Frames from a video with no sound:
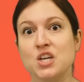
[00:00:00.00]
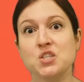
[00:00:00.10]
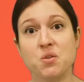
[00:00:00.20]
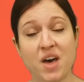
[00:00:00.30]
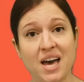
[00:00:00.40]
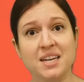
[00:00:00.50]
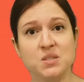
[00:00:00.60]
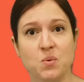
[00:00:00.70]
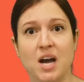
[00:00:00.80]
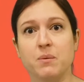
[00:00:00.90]
So that is
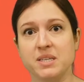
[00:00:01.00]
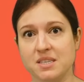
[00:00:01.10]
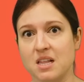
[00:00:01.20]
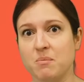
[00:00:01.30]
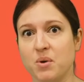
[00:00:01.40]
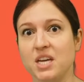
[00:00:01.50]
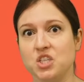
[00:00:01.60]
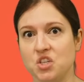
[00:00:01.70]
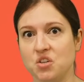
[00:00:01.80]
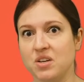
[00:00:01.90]
why we celebrate
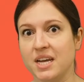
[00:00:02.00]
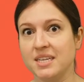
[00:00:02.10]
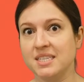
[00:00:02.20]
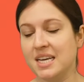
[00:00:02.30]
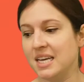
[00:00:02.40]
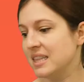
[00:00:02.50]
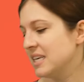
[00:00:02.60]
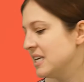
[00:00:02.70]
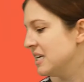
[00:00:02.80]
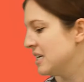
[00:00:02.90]
June 19th
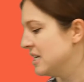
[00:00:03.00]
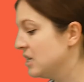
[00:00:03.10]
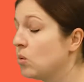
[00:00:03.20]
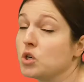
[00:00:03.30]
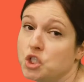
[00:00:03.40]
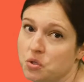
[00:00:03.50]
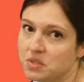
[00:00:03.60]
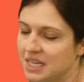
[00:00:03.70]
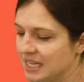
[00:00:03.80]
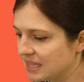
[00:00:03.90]
or
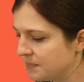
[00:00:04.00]
Juneteenth.